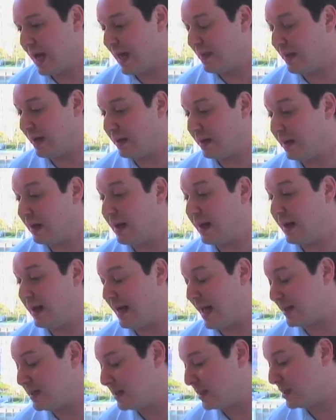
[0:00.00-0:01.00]
and then
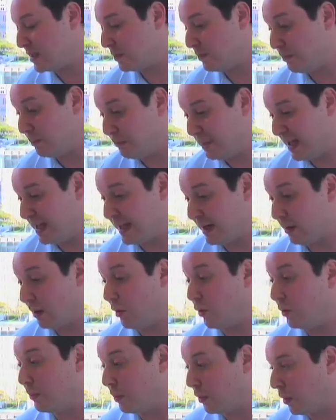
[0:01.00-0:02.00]
in essence be their
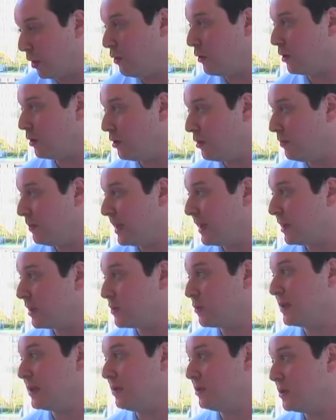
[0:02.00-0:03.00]
own broker,
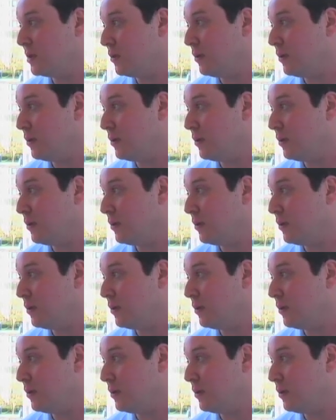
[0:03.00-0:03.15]
because what they're